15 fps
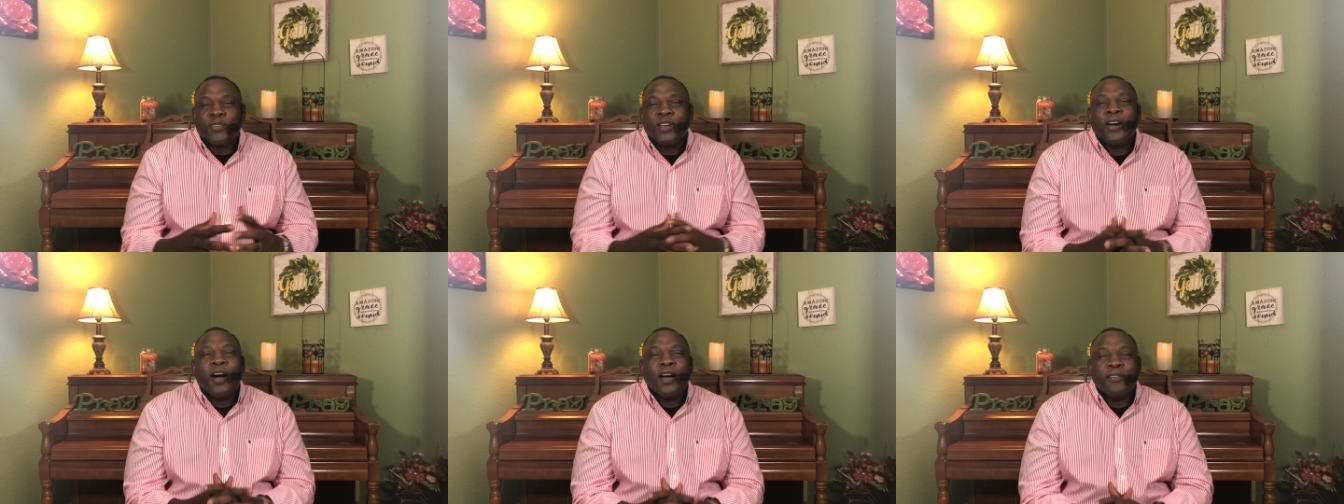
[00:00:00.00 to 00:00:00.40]

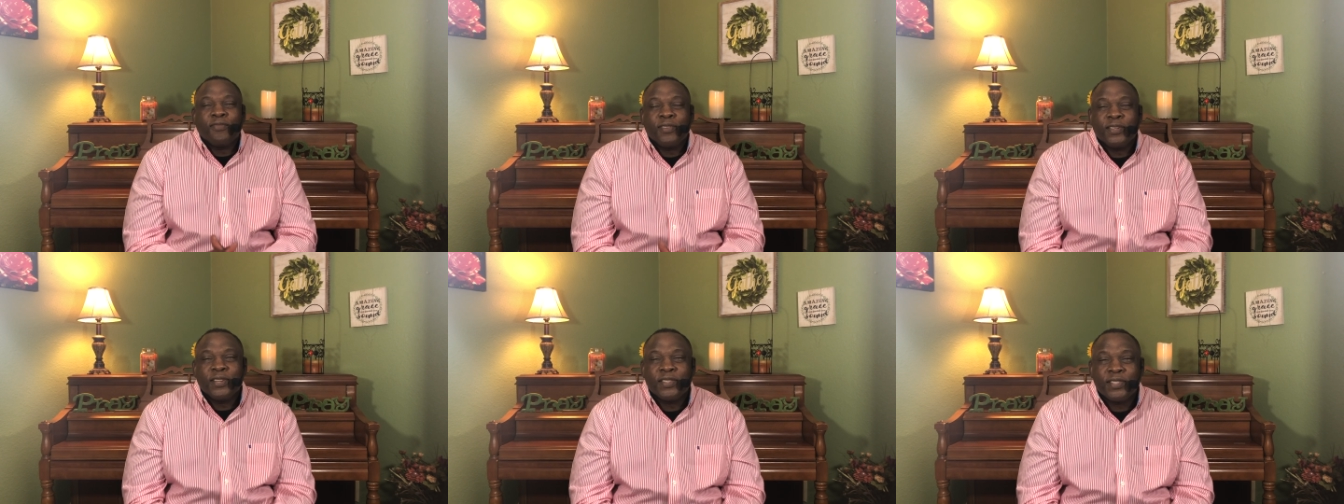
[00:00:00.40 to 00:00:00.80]
God
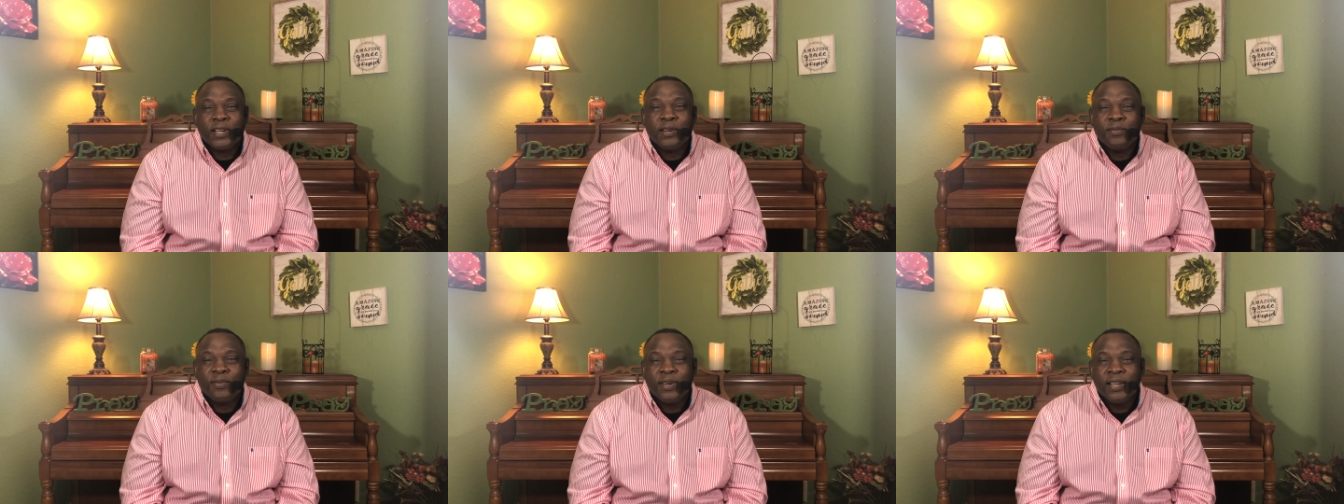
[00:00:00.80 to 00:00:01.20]
for
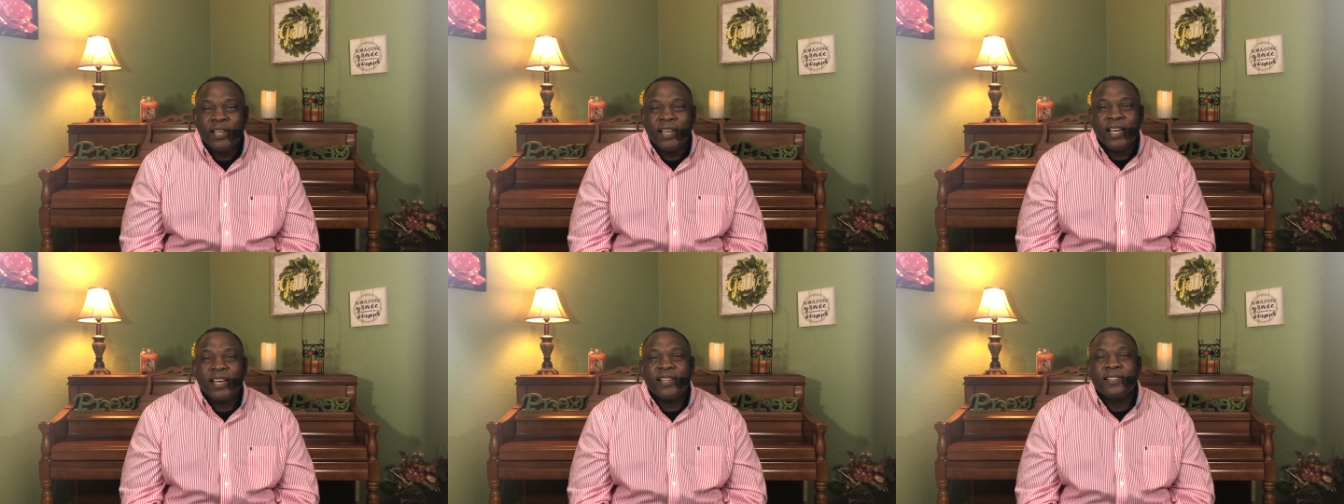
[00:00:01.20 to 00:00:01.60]
yourself
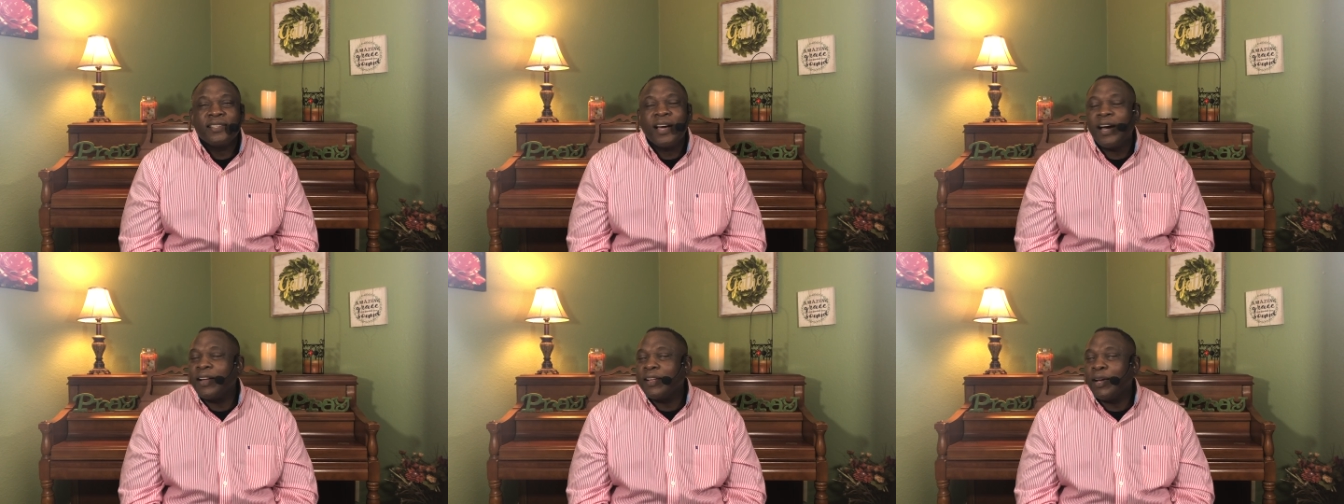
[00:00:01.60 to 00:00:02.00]
and
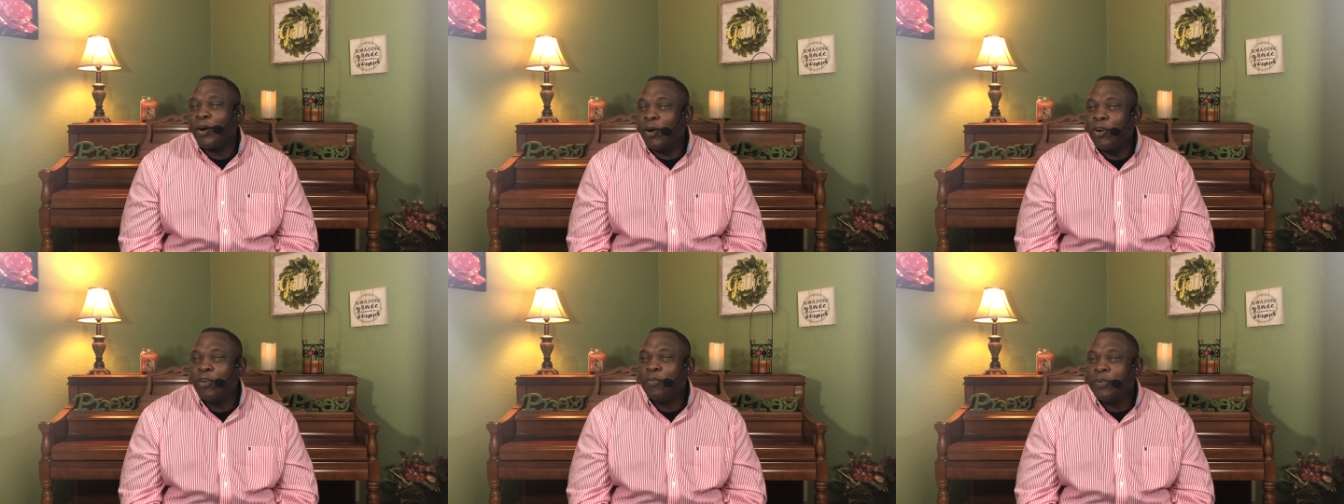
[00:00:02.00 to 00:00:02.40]
not
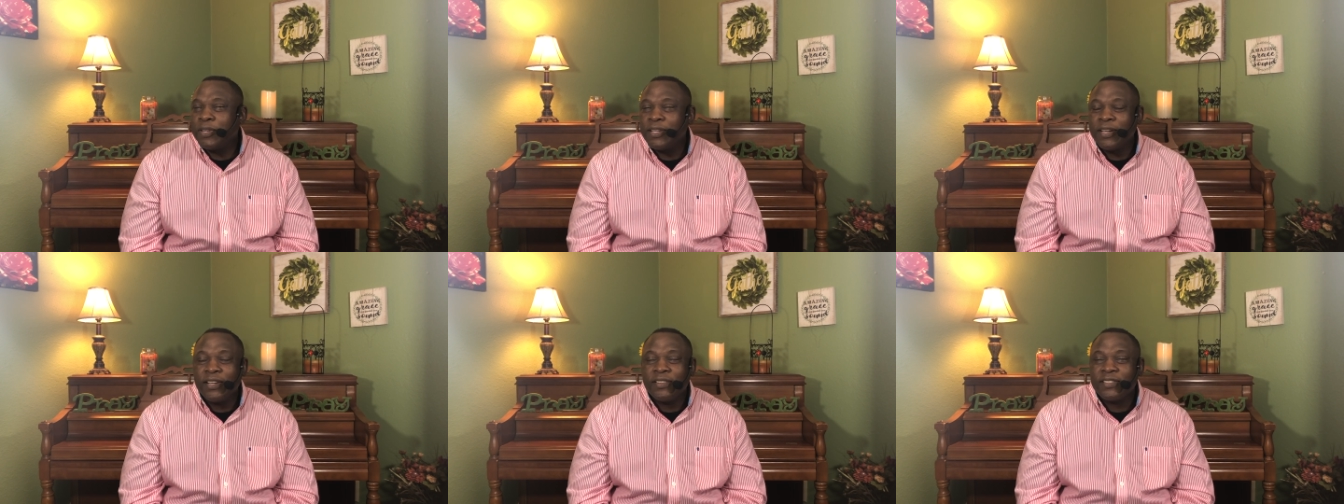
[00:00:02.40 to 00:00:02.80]

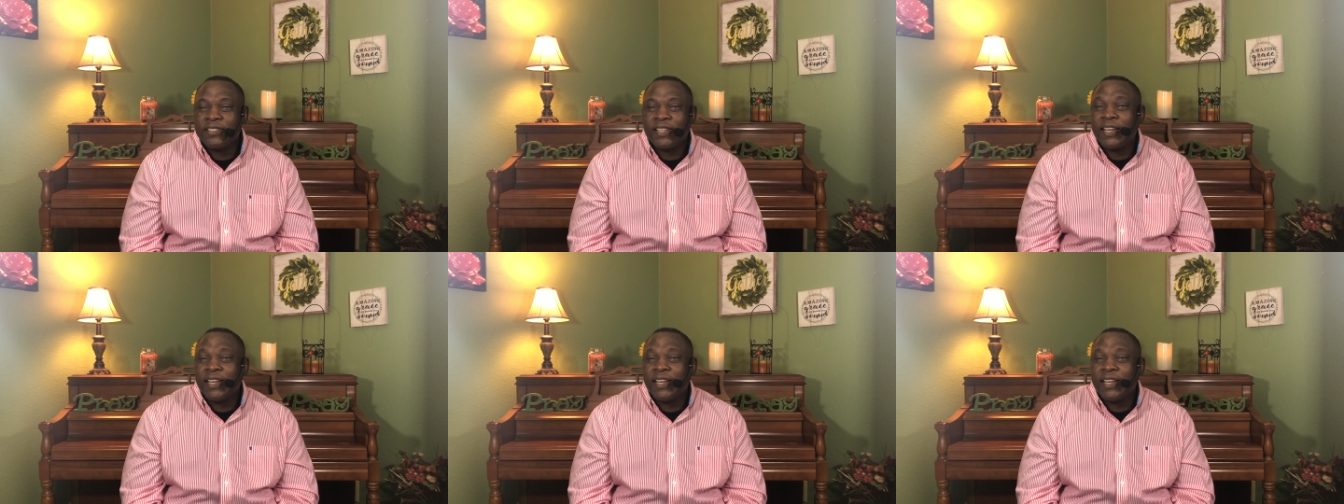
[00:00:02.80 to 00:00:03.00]
hoping others.